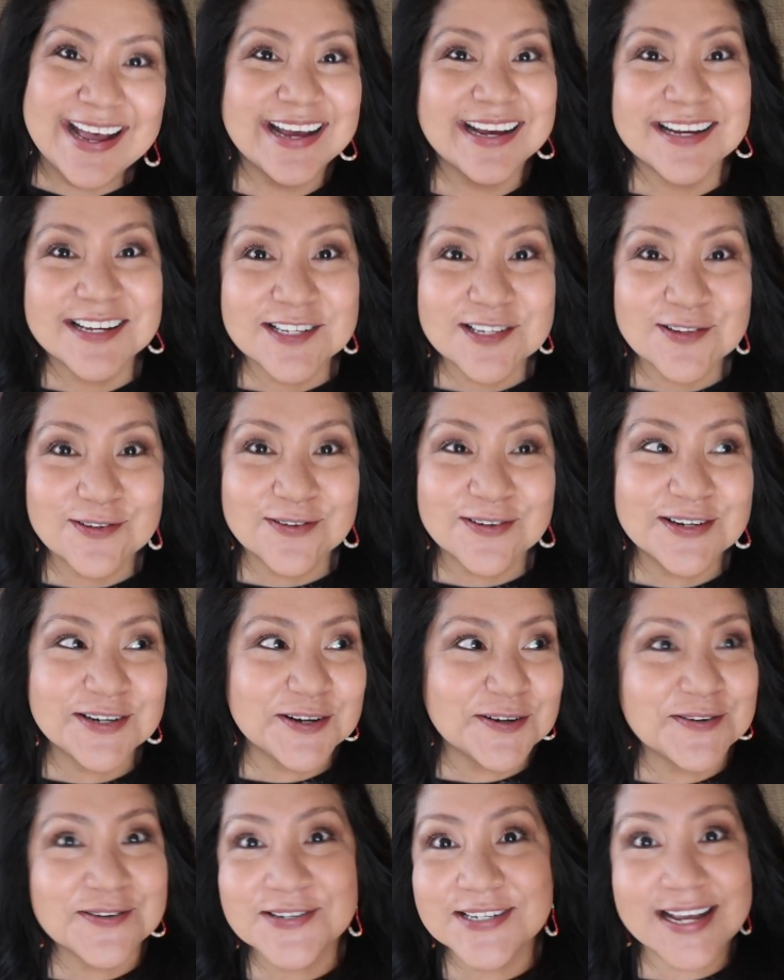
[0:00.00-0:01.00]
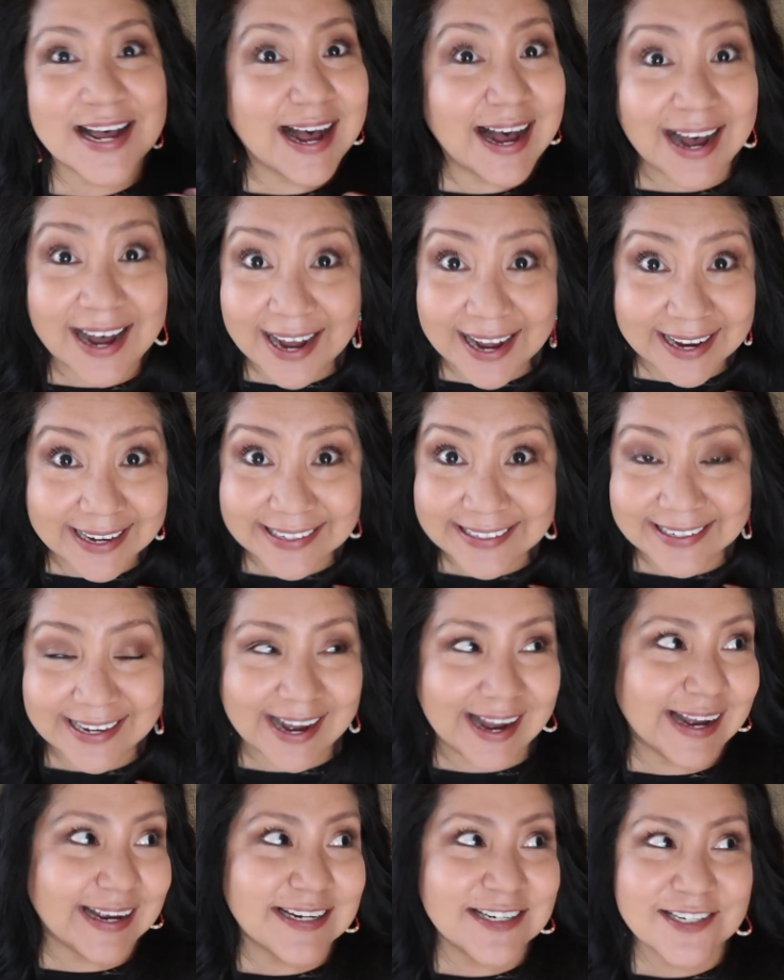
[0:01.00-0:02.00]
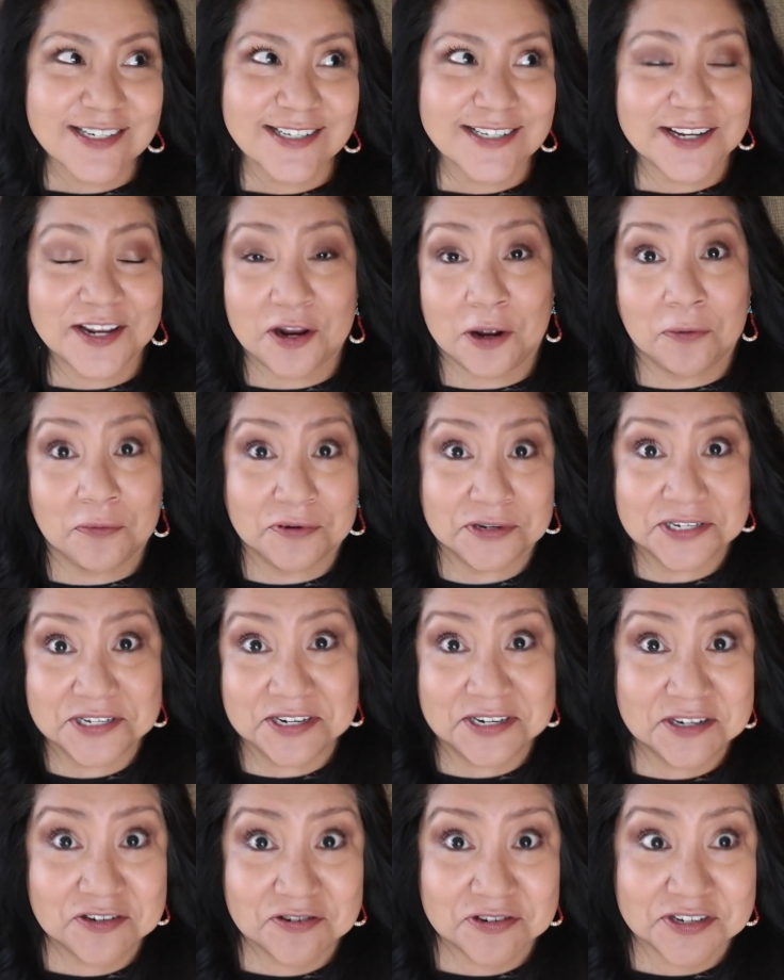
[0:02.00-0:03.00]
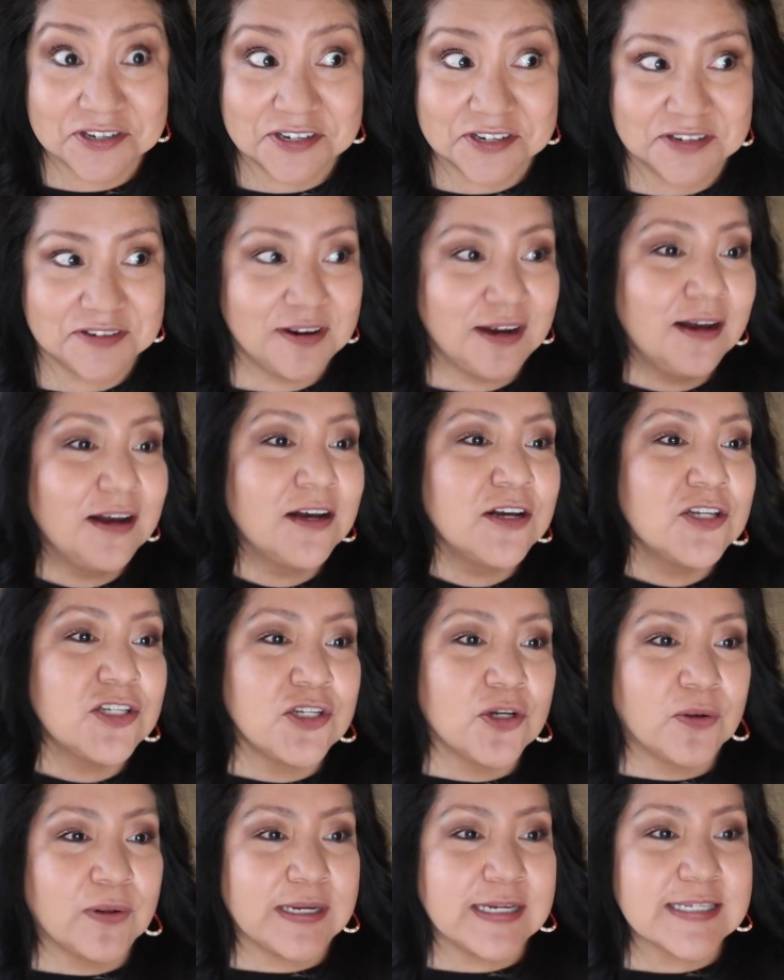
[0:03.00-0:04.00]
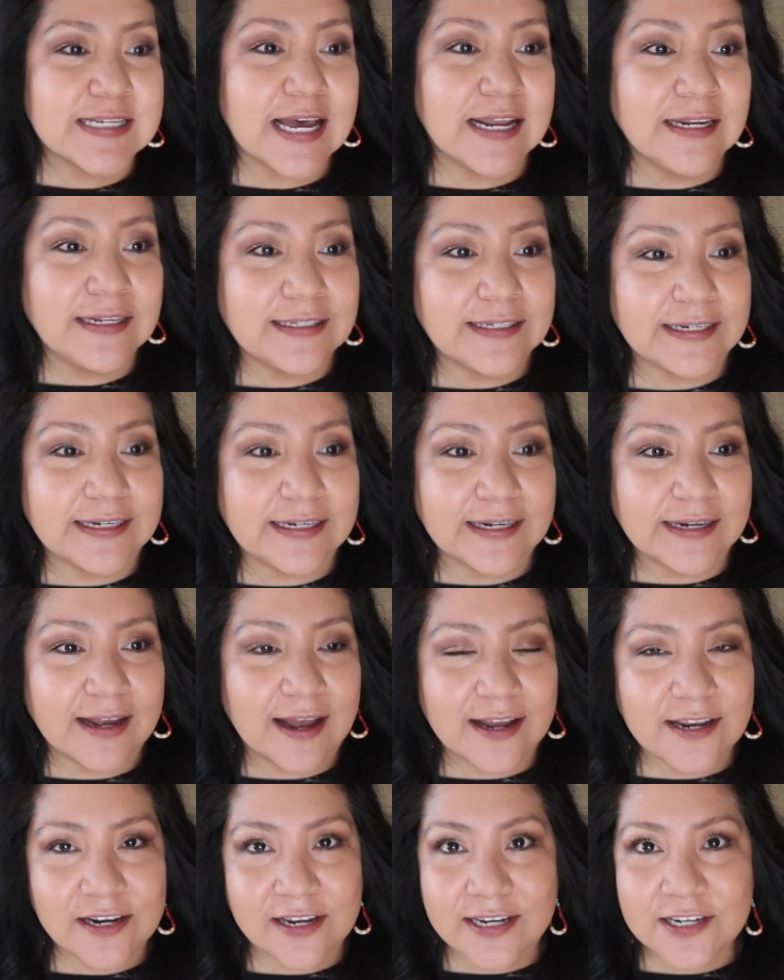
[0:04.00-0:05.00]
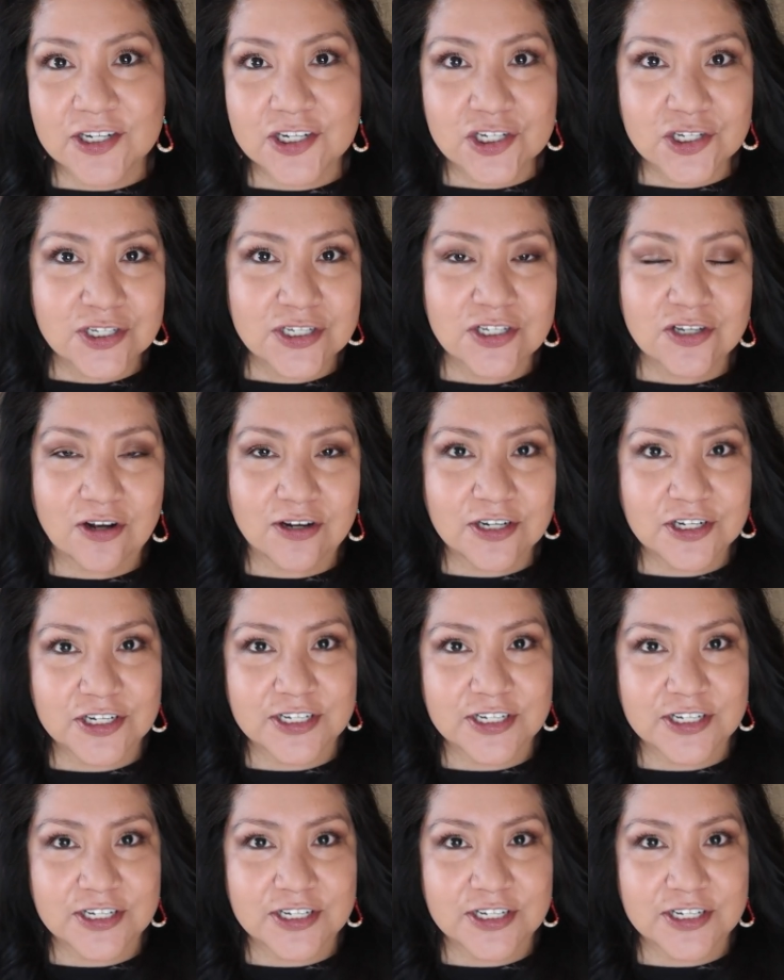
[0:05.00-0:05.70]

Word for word: Because Lord knows I, I just, you know, wasn't interested. So it's kind of like, and I just saw it